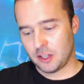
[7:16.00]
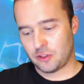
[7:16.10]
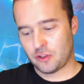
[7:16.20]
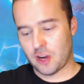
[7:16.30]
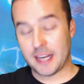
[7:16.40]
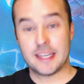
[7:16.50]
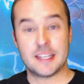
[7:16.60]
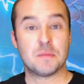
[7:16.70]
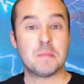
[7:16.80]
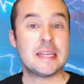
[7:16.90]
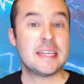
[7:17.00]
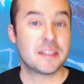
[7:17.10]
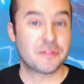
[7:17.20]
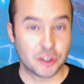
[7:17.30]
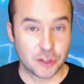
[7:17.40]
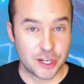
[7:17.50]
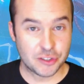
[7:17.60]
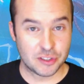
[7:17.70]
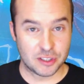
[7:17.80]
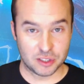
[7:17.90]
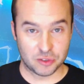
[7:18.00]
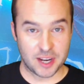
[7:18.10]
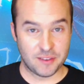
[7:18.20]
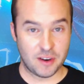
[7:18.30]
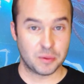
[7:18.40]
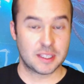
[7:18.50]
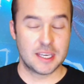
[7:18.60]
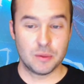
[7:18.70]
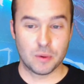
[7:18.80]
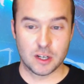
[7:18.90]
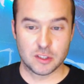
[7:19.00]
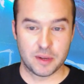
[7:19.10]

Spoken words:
try to get as many different creatures into the graveyard with keywords,